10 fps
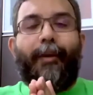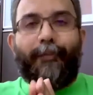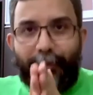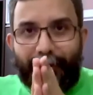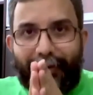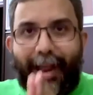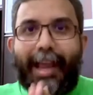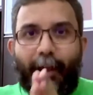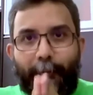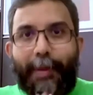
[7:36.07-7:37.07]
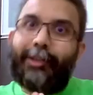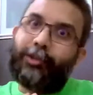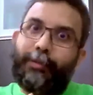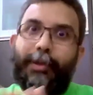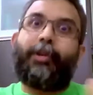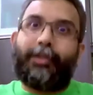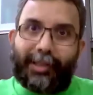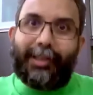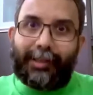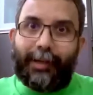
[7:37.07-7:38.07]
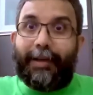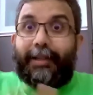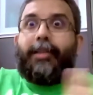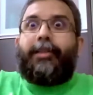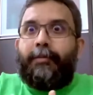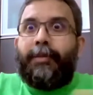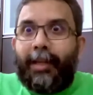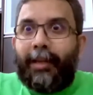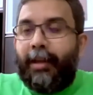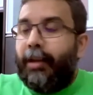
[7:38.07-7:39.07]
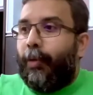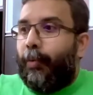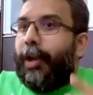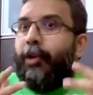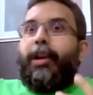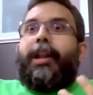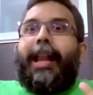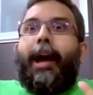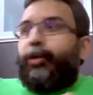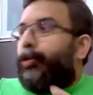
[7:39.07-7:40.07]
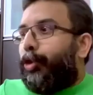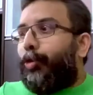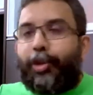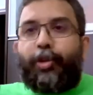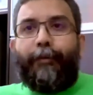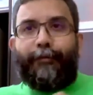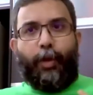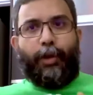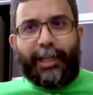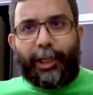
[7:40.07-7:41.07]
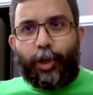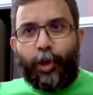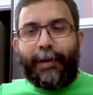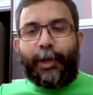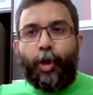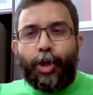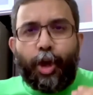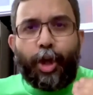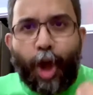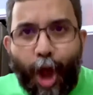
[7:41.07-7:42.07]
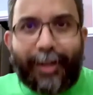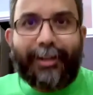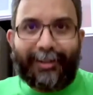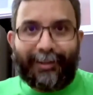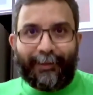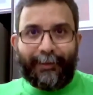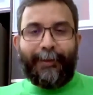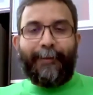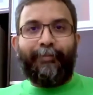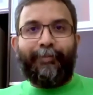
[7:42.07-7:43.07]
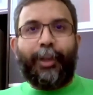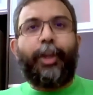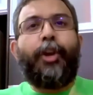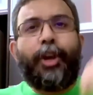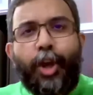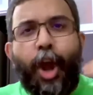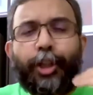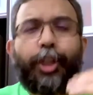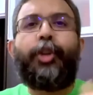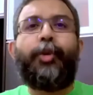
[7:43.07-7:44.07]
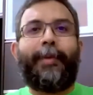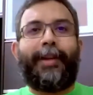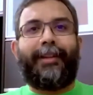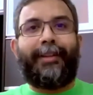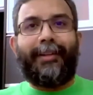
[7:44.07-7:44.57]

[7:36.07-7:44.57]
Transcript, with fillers: We will try our best to be consistent, but doesn't mean we are not allowed to switch off. You're only human. No, you're not. You're not human.